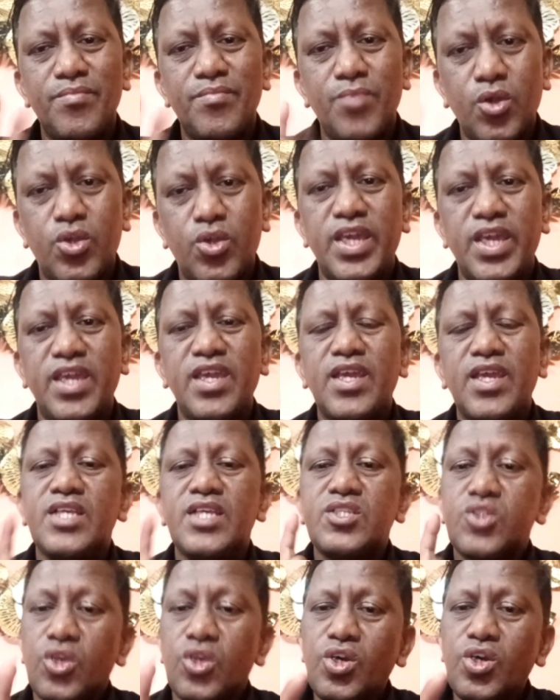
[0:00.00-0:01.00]
Okay,
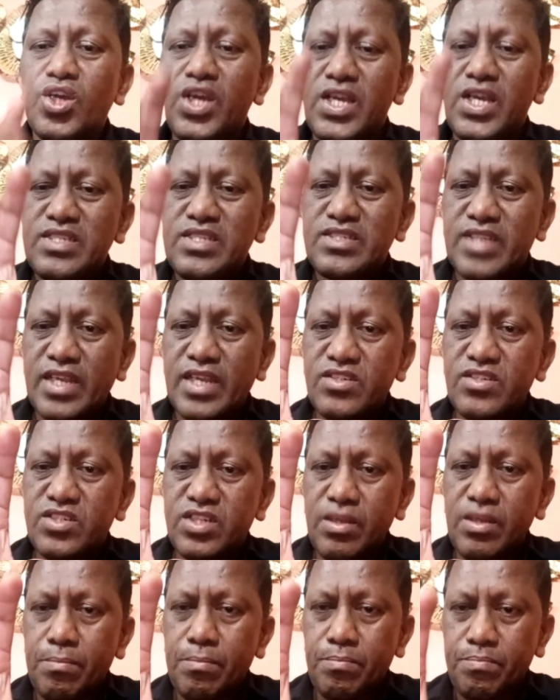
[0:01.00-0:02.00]
so
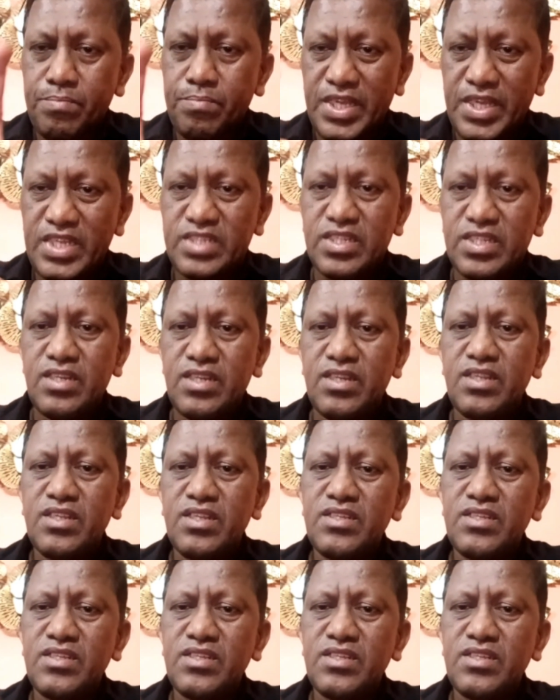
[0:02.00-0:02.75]
centripetal,